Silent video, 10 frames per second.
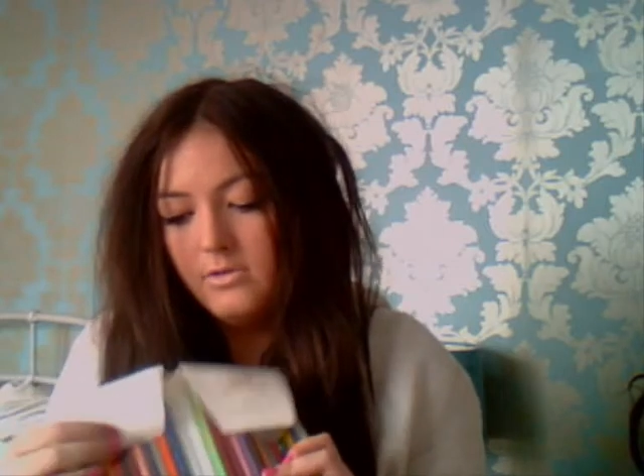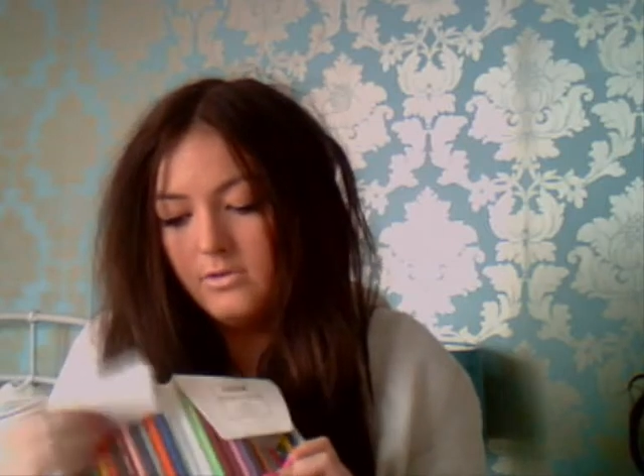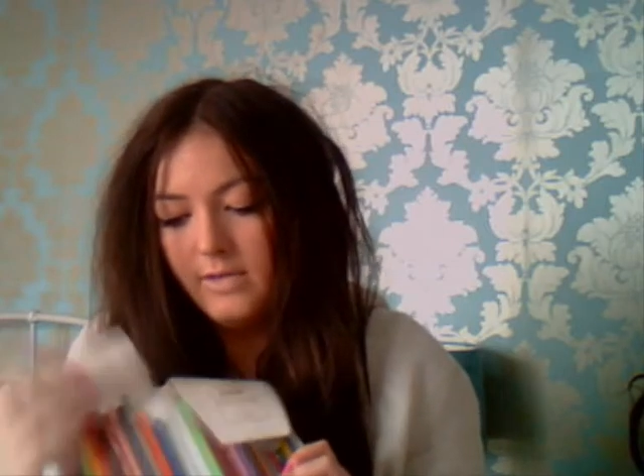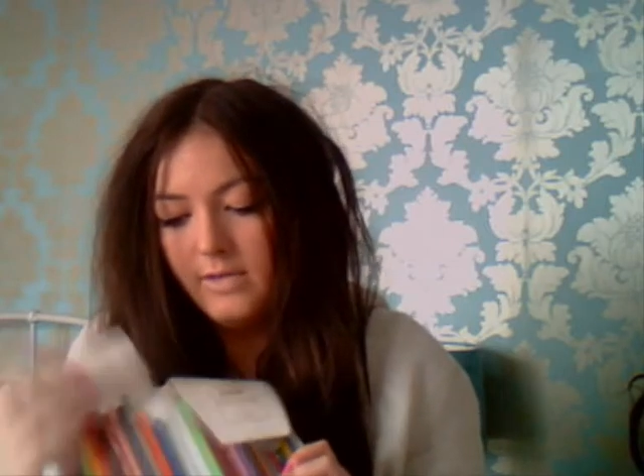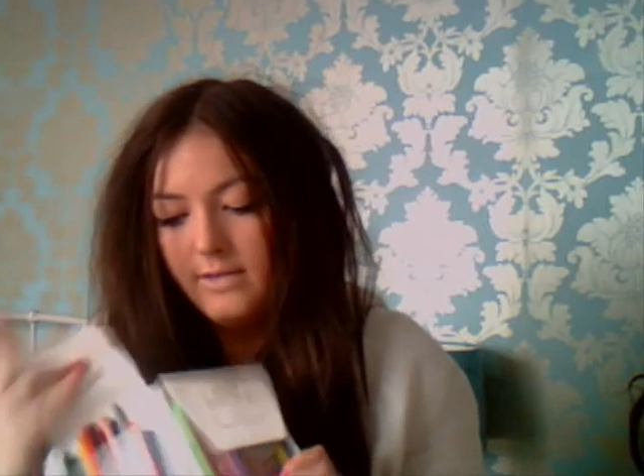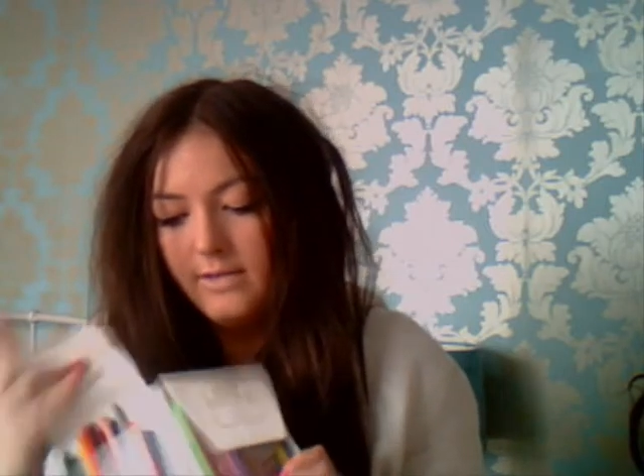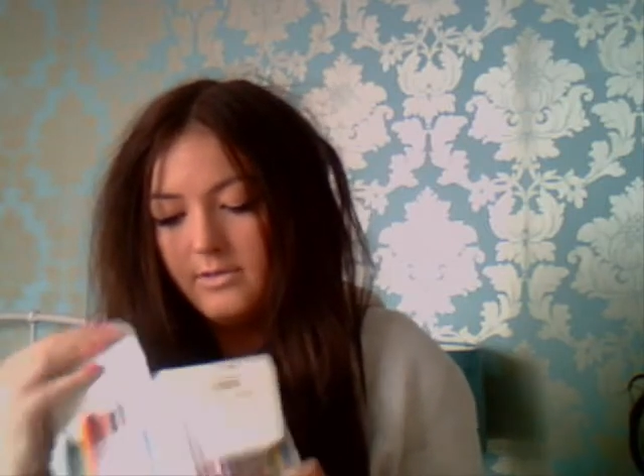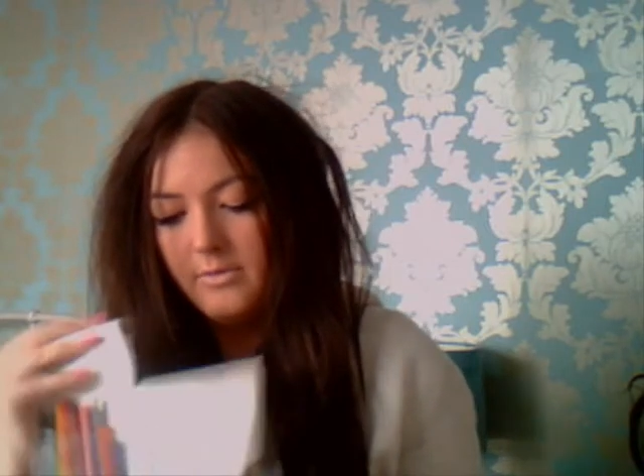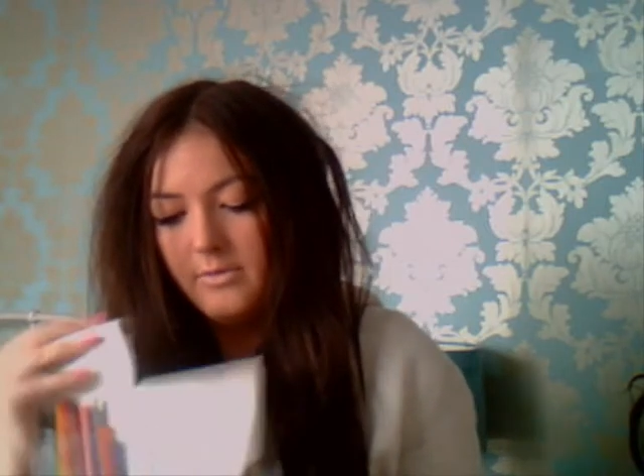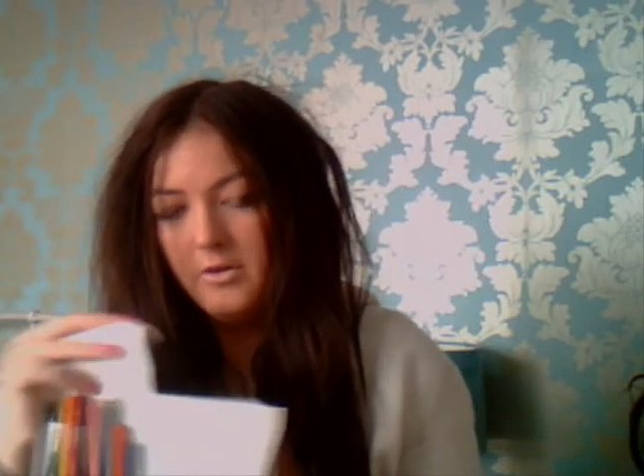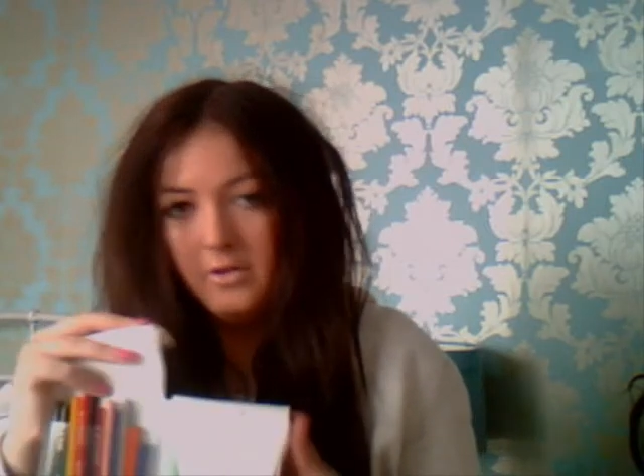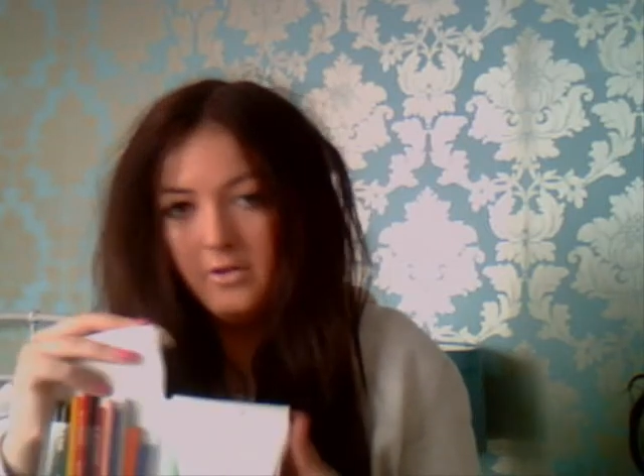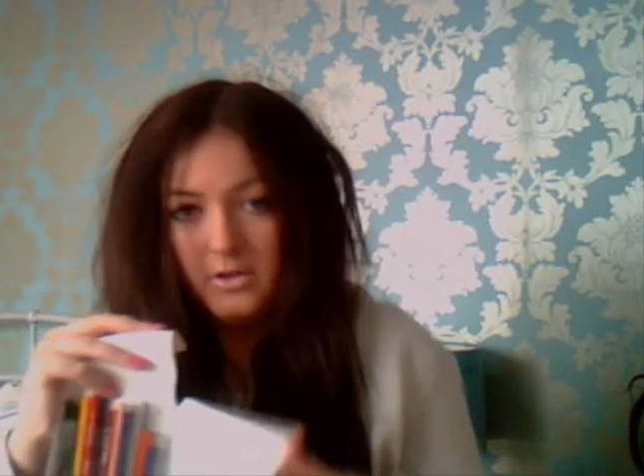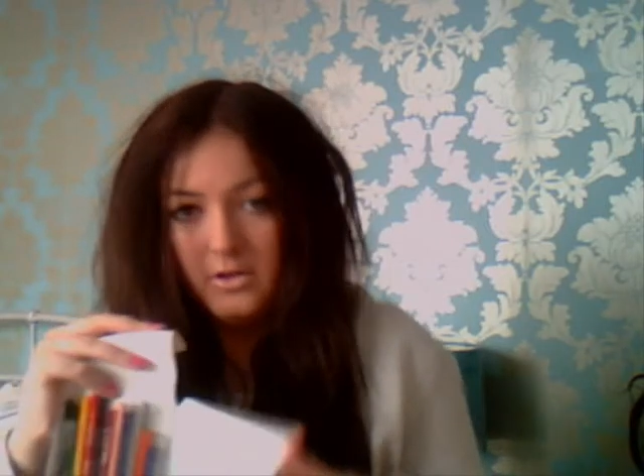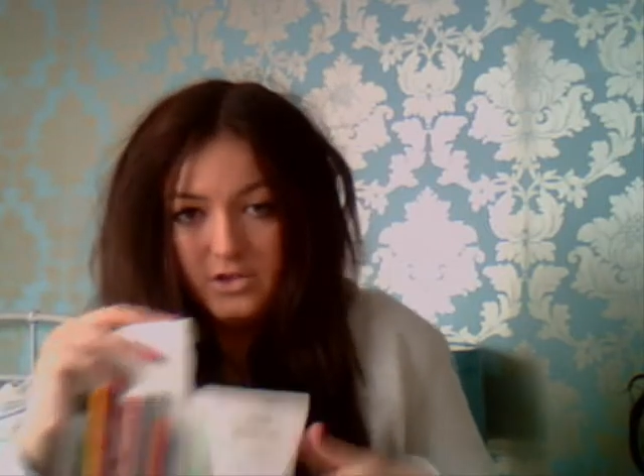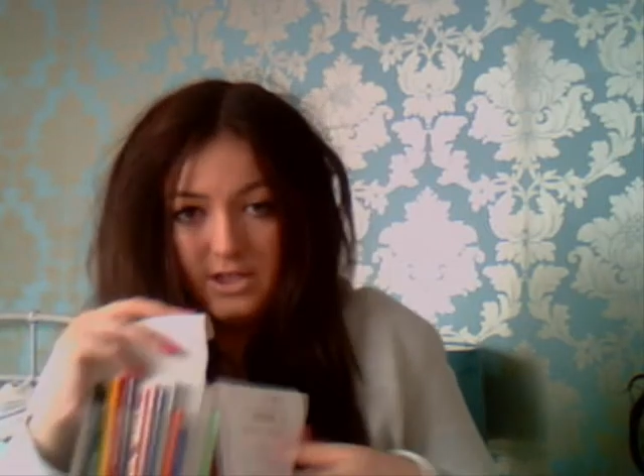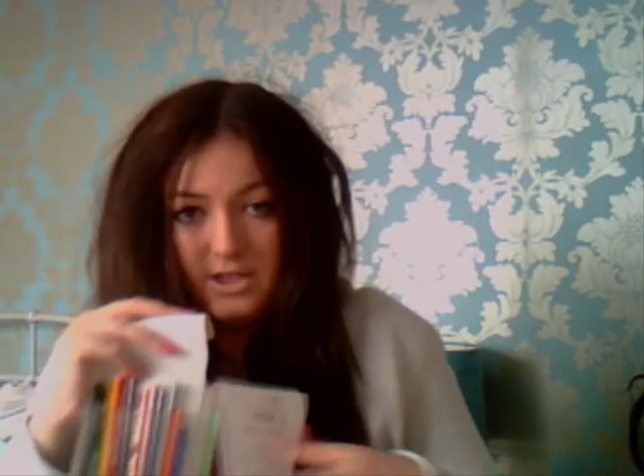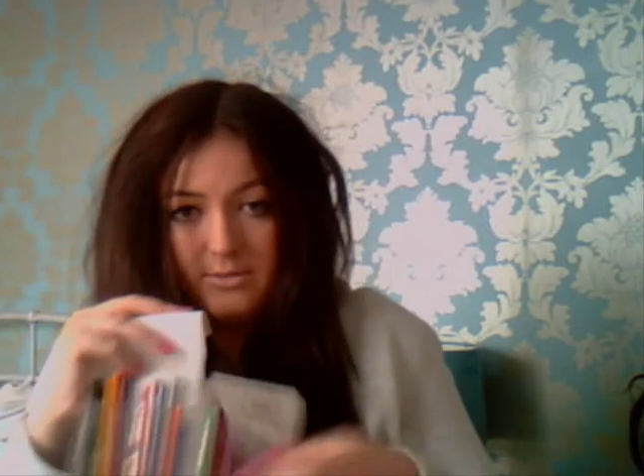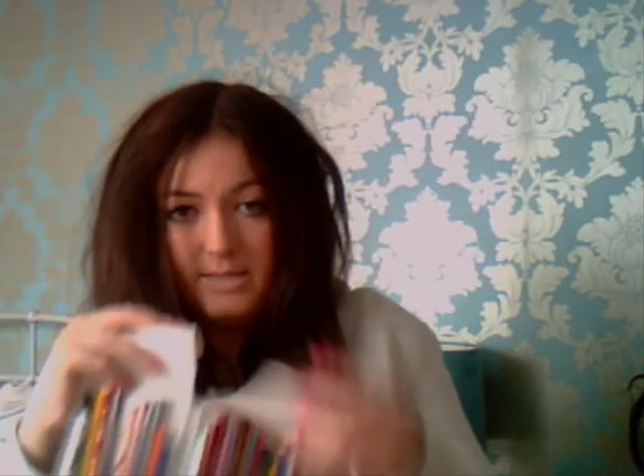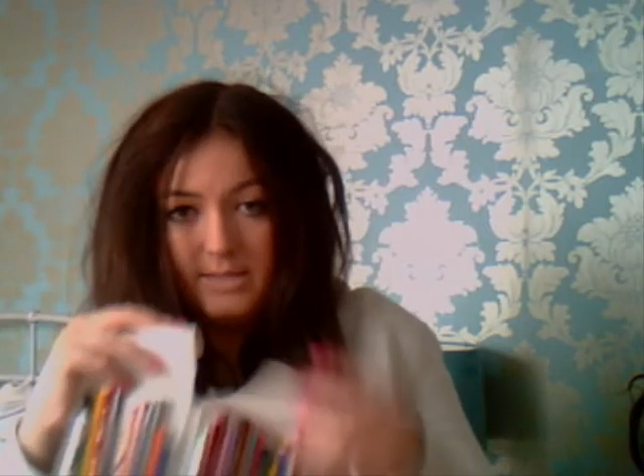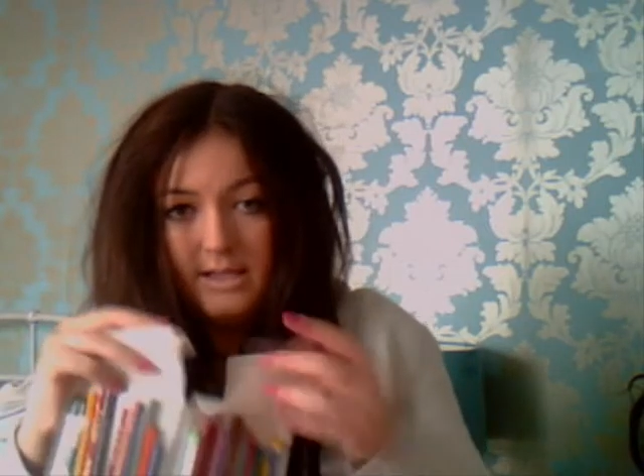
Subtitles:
crayons if I'm going on a long journey with me.